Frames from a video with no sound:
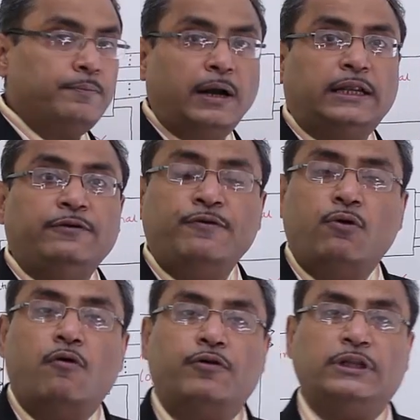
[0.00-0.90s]
But you
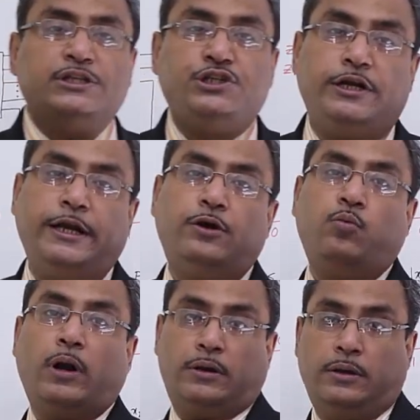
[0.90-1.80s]
go for the generic
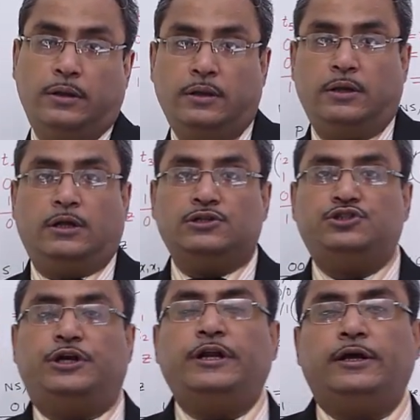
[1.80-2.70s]
one,
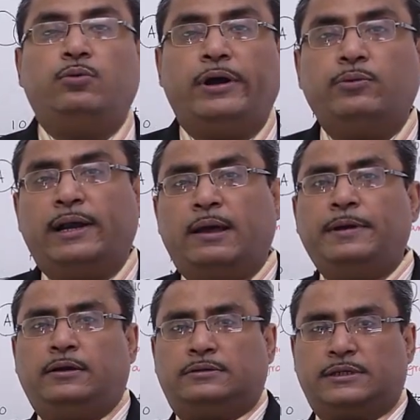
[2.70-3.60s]
generic where we are
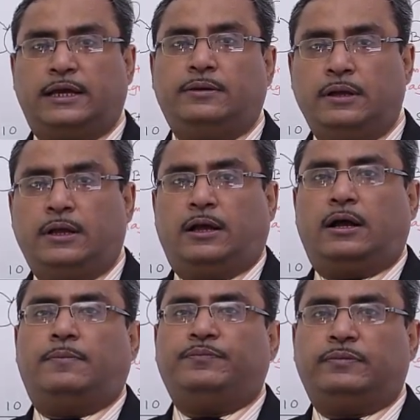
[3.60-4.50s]
having say
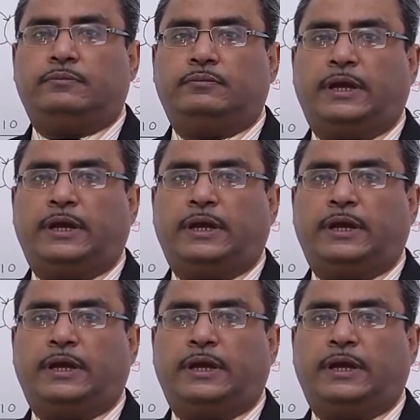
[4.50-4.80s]
um,